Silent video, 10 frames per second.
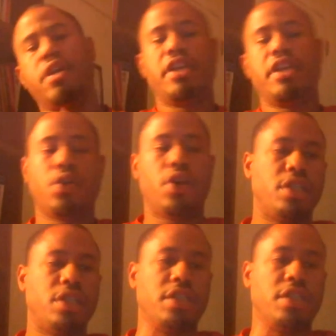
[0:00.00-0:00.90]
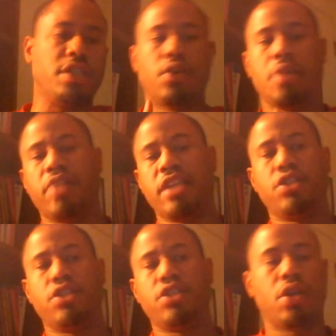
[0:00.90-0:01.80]
resources, including
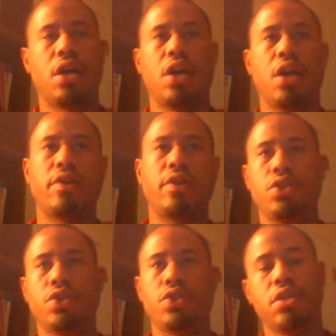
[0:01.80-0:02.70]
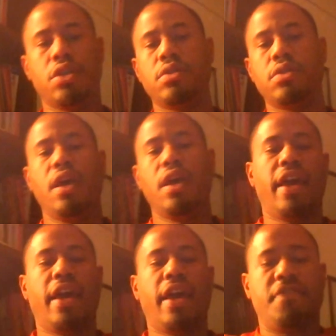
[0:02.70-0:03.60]
places you can go and tools you can use.
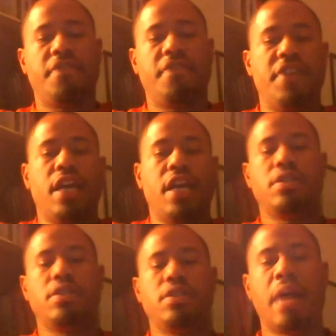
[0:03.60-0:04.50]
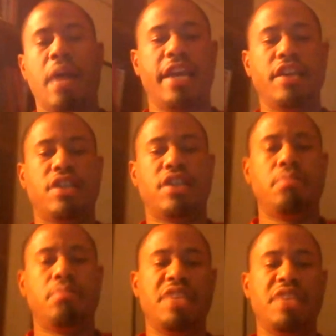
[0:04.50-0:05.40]
It's Video
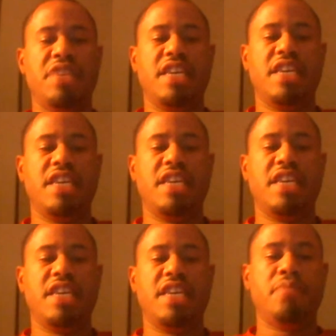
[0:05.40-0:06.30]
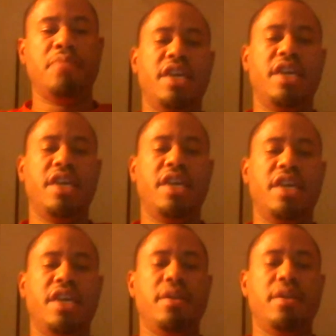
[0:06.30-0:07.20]
Domination BP, as in
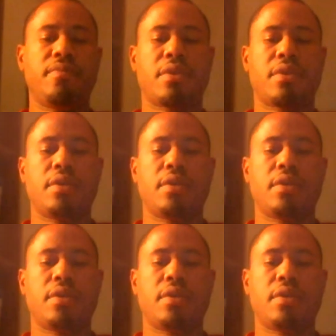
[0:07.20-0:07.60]
blueprint.